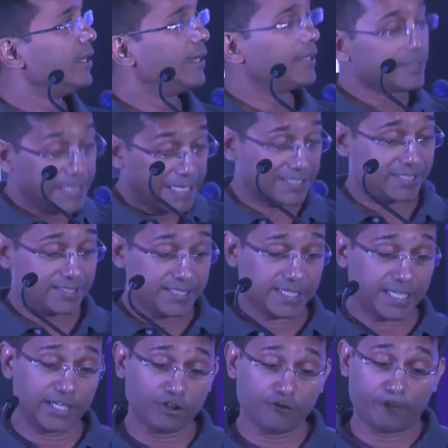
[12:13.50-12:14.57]
That's the
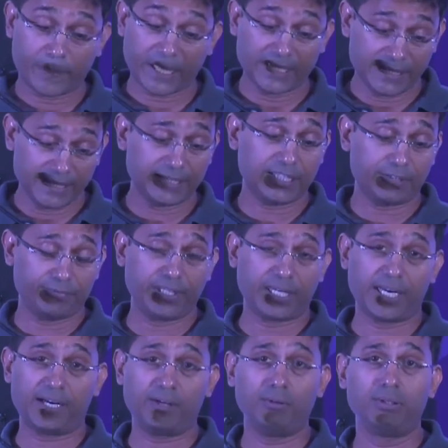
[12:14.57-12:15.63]
kind of pricing that we
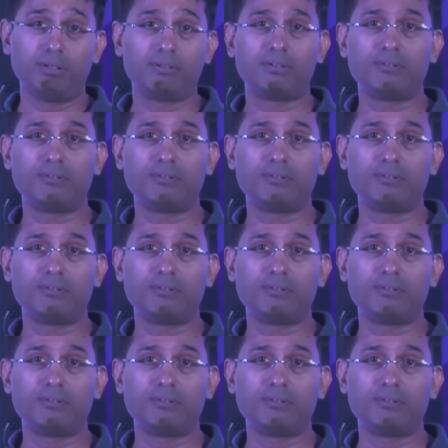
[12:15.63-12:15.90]
have.